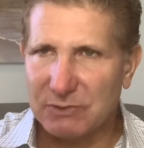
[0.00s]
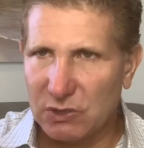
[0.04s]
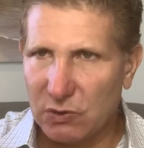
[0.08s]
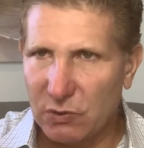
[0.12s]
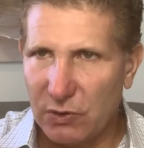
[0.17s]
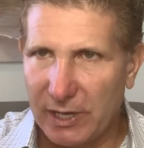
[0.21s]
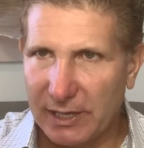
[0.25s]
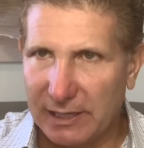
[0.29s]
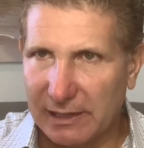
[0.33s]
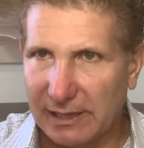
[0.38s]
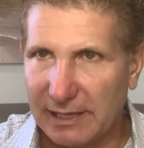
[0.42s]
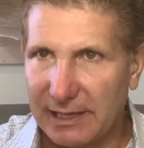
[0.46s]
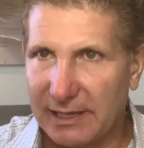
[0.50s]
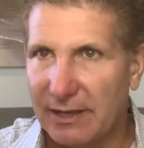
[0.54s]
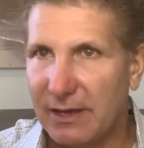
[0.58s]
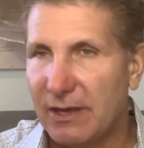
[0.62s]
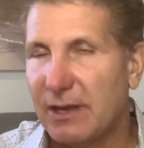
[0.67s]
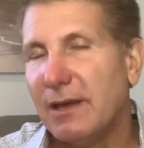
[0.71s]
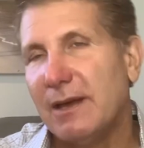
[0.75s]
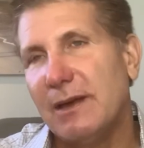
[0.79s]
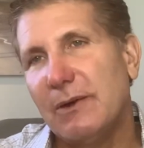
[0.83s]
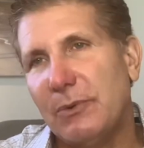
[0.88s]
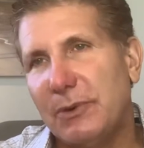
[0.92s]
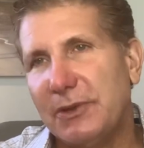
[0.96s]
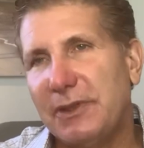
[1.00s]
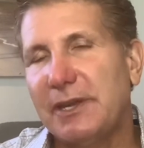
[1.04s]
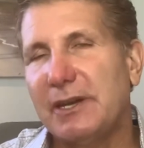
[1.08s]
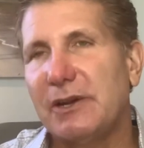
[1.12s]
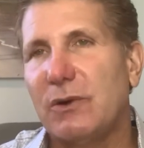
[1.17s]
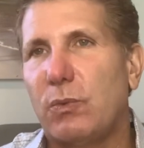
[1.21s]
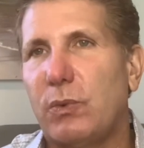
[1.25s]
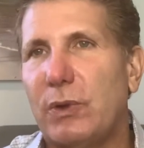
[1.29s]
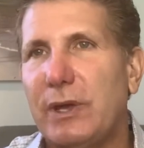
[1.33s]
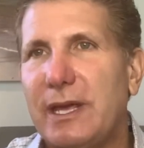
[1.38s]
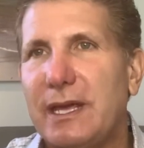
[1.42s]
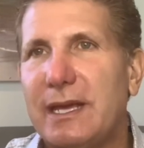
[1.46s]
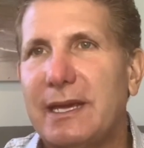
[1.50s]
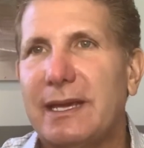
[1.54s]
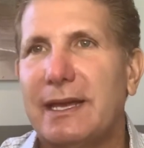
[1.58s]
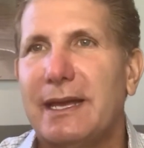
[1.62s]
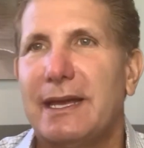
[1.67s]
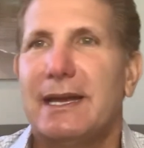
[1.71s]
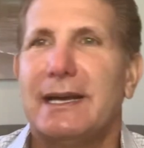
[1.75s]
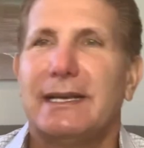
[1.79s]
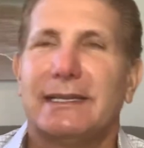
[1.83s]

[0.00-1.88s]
quickly, within a week.